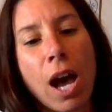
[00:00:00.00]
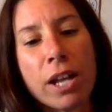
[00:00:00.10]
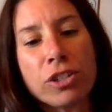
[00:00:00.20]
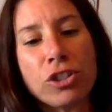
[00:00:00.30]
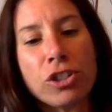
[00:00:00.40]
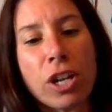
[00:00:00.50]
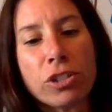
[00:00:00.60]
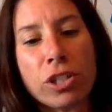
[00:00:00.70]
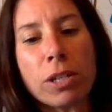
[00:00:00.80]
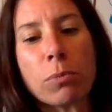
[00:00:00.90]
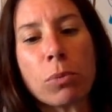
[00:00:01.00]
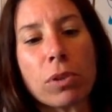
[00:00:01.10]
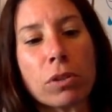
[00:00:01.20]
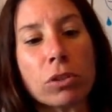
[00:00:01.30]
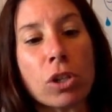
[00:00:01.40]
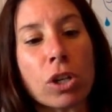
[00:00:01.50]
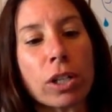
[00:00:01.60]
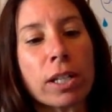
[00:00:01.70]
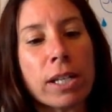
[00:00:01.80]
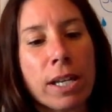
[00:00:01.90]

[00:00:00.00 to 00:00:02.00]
I shush him with a look.